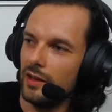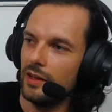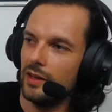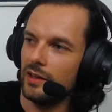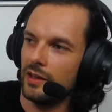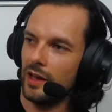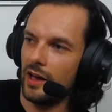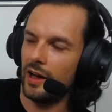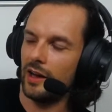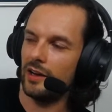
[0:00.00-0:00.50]

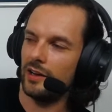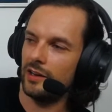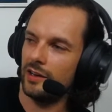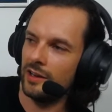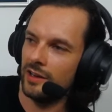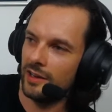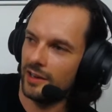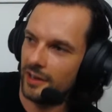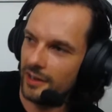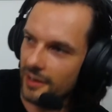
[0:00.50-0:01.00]

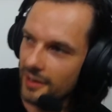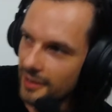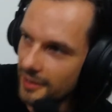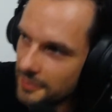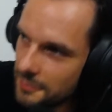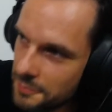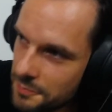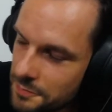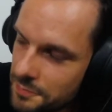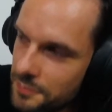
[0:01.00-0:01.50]
Yeah,
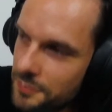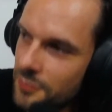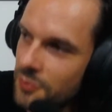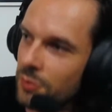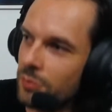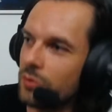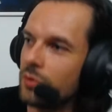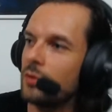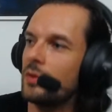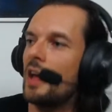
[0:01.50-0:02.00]

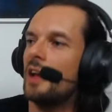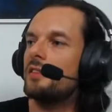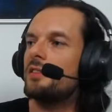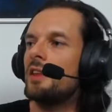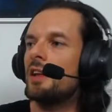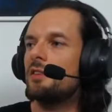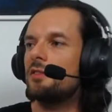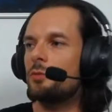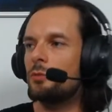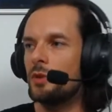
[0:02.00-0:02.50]
so
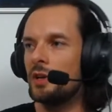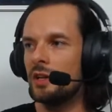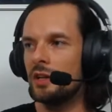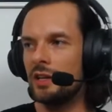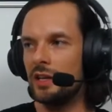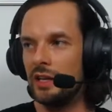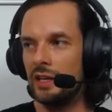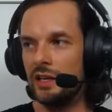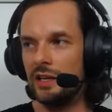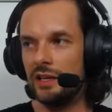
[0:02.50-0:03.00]
that's
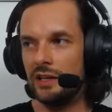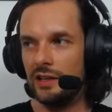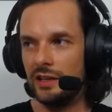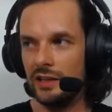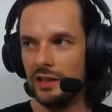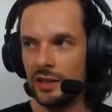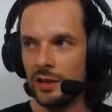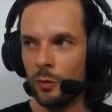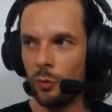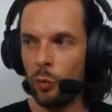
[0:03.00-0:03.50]
really
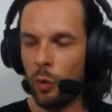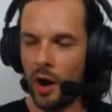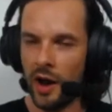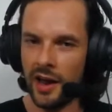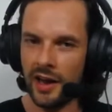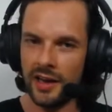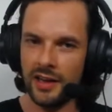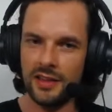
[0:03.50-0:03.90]
the way